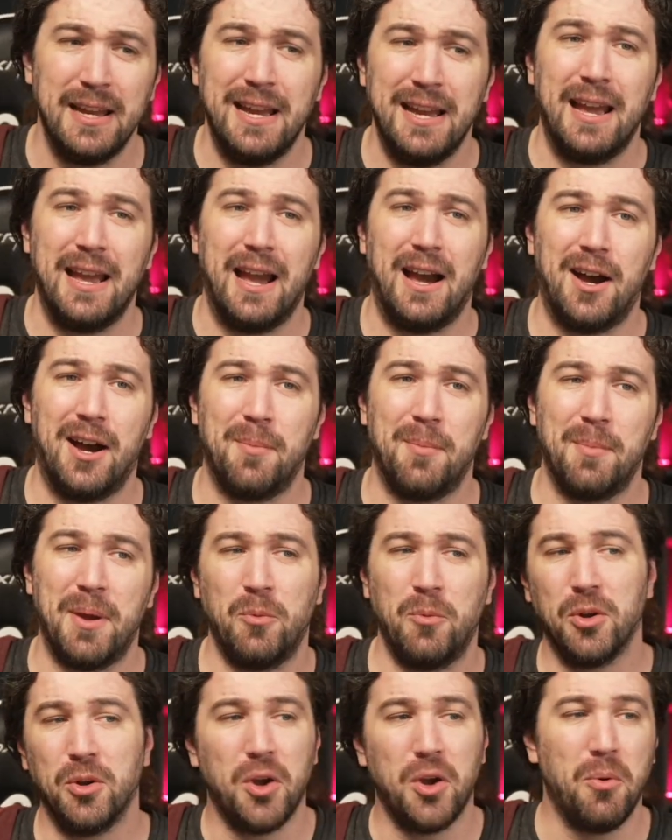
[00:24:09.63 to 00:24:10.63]
And we'll
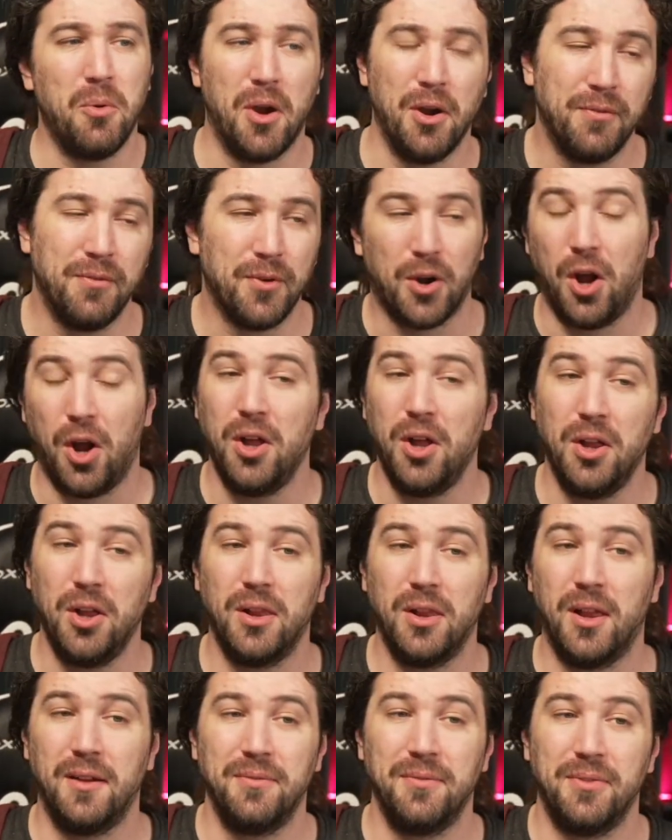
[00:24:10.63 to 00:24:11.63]
go over all
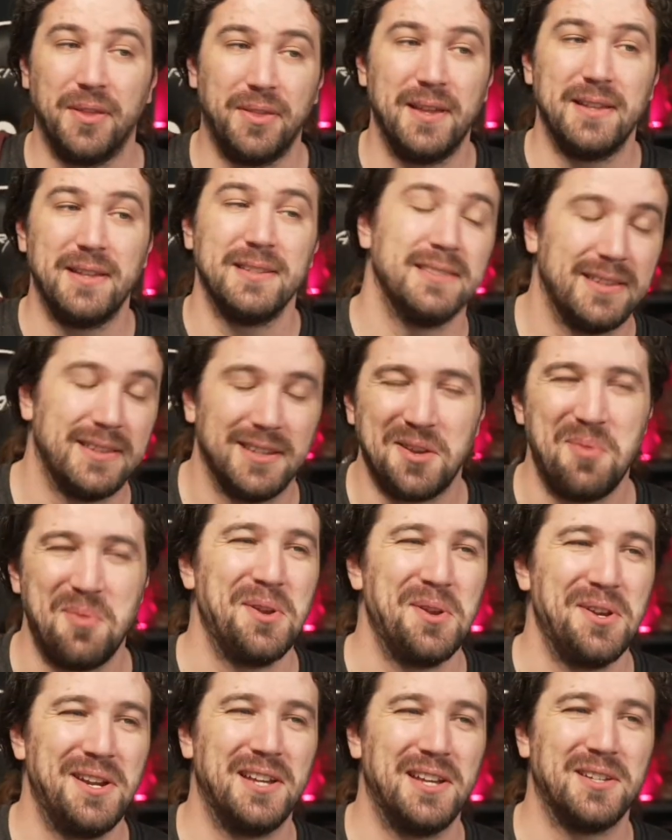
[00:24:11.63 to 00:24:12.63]
of the things that the
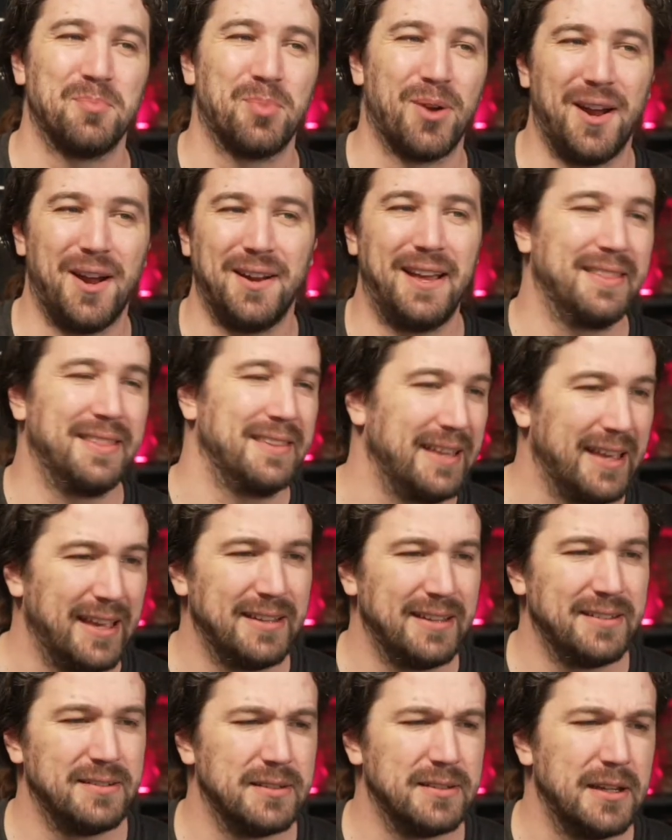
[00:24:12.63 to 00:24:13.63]
community has brought at the
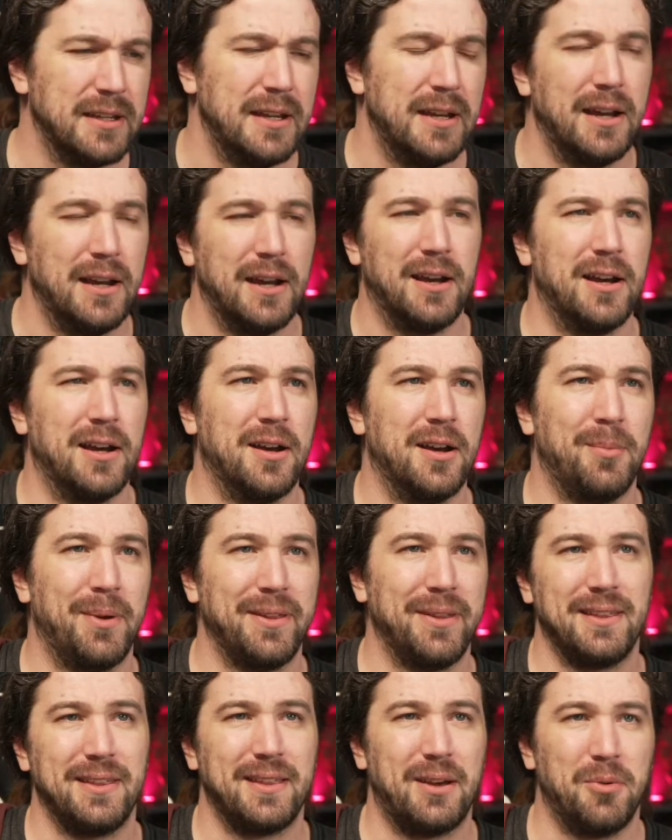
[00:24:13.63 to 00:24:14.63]
end. I
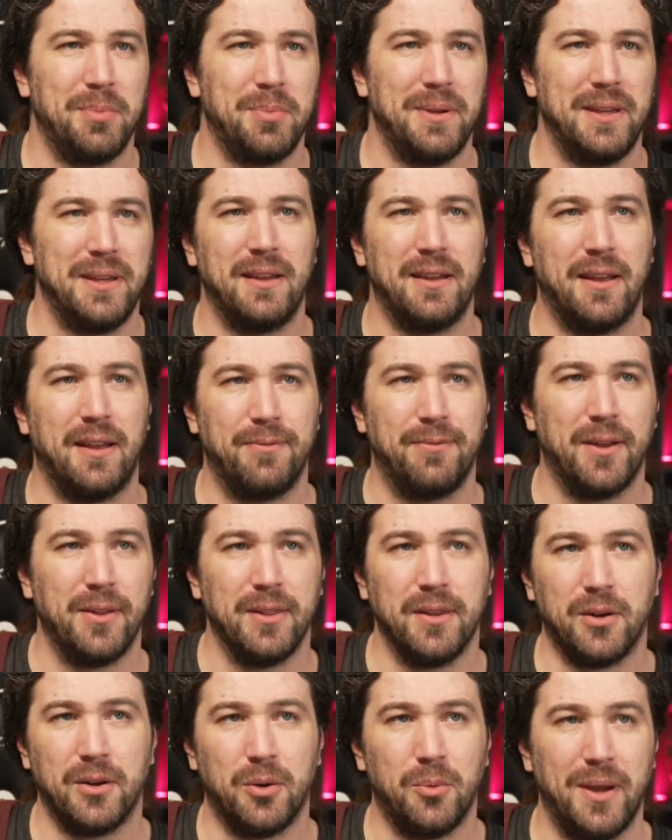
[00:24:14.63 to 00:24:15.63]
think that will be a fun
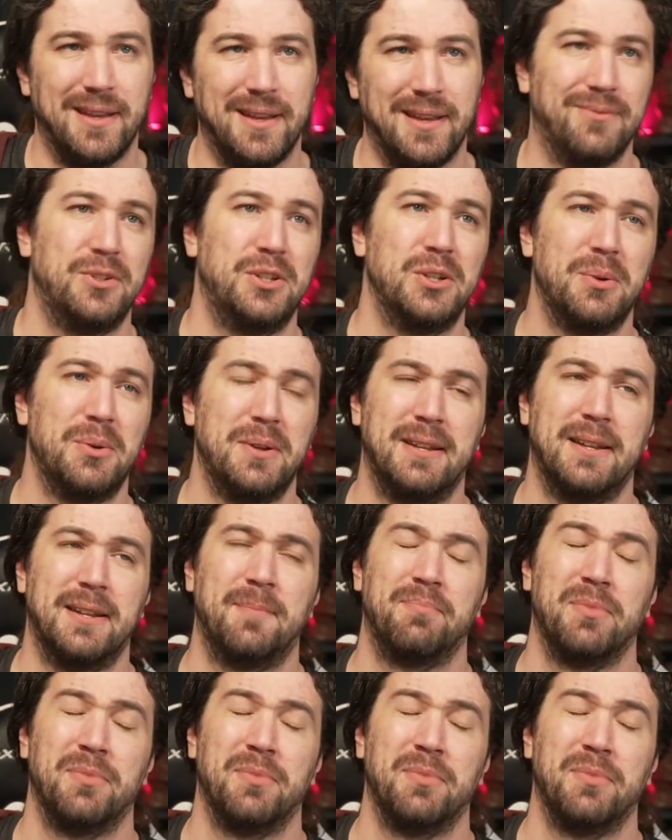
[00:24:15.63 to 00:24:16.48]
little way of doing it.